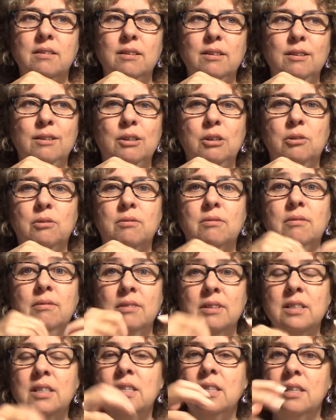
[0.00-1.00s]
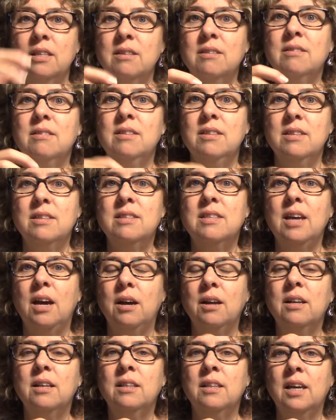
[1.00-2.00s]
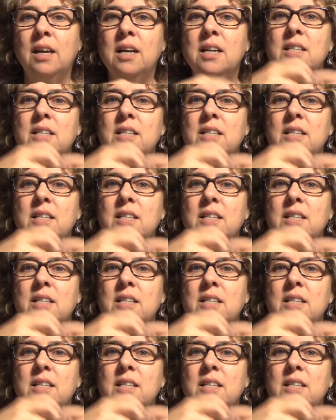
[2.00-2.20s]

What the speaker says: you know, that